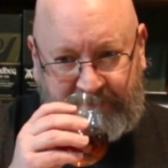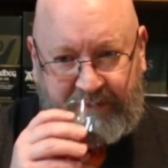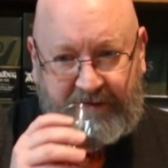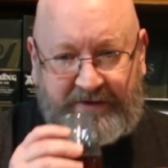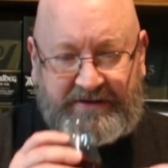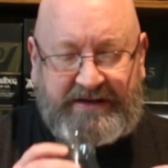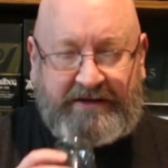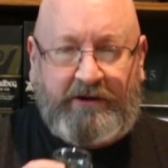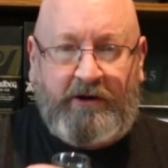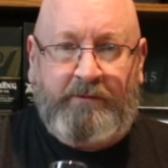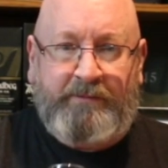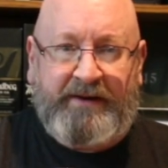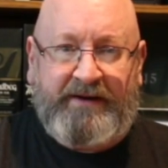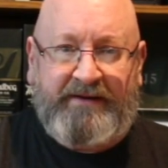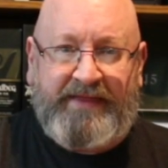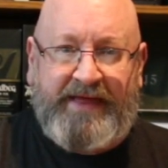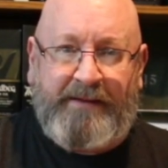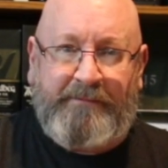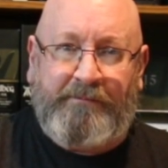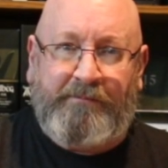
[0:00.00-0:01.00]
There's a little bit
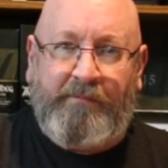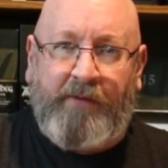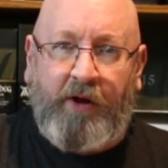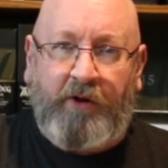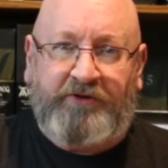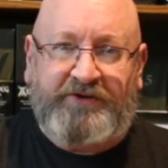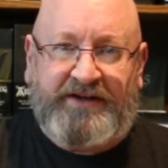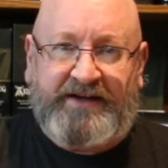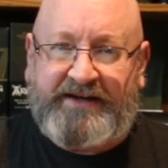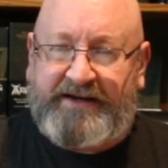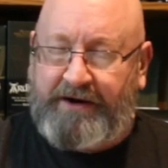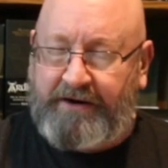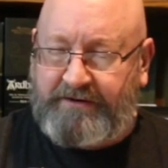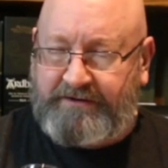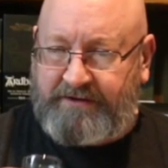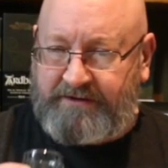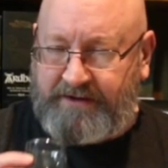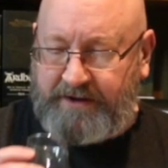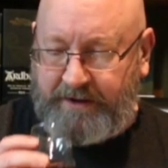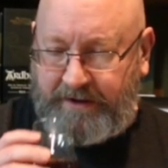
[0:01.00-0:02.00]
of that malty
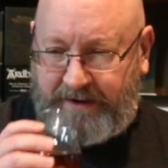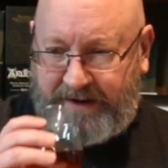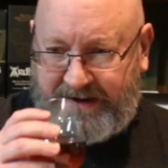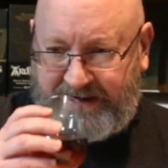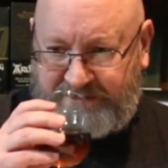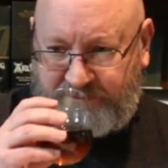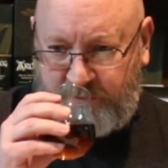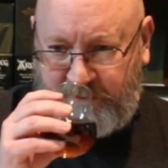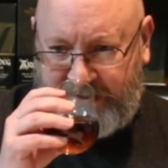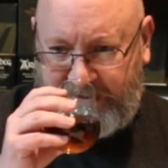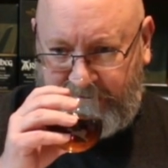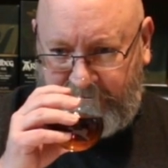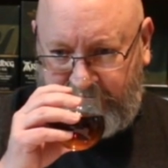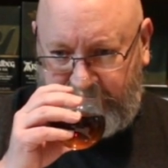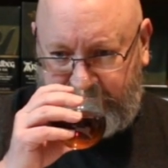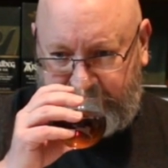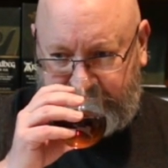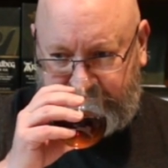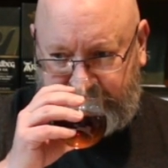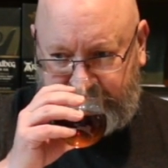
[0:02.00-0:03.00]
character there as
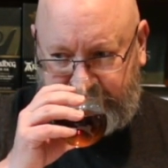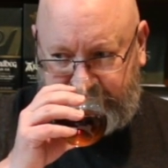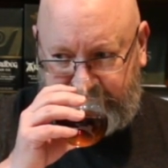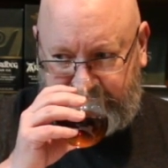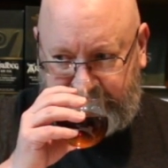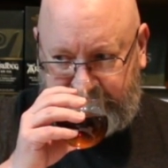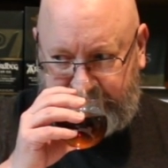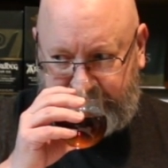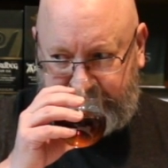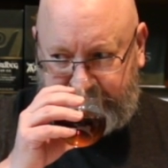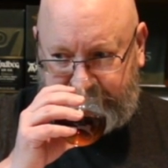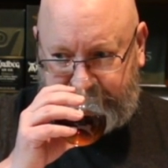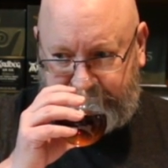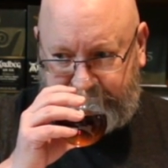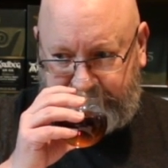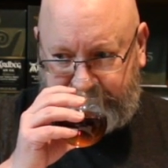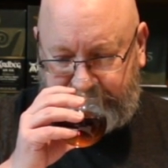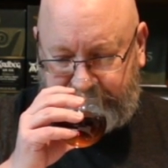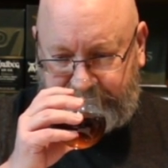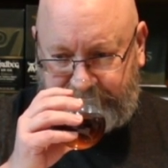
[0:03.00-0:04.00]
well.
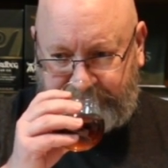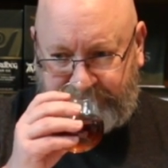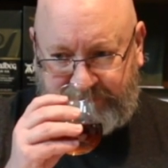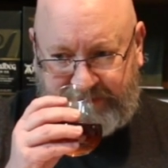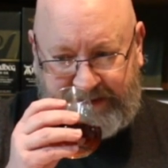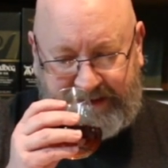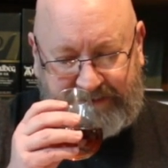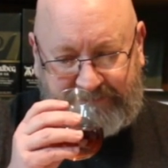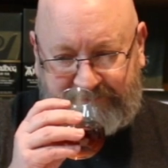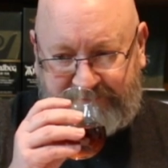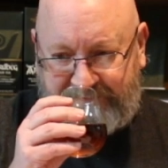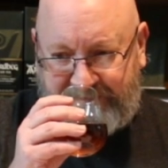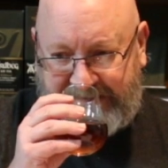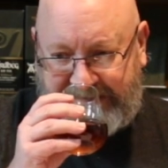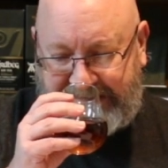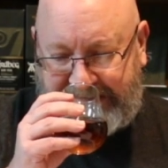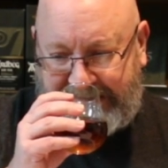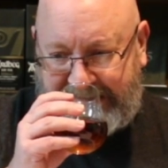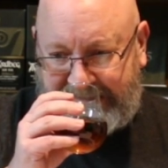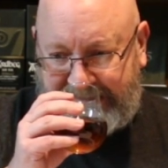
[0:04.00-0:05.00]
A
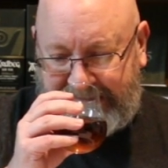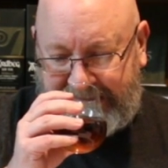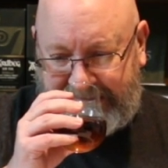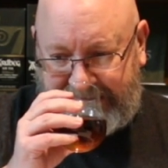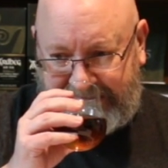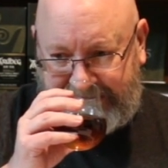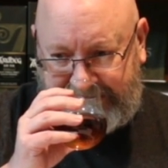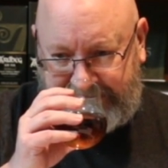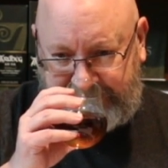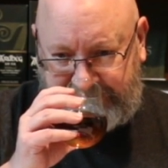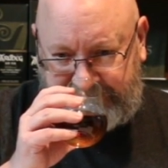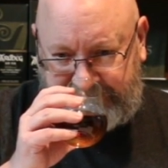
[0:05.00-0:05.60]
vanilla.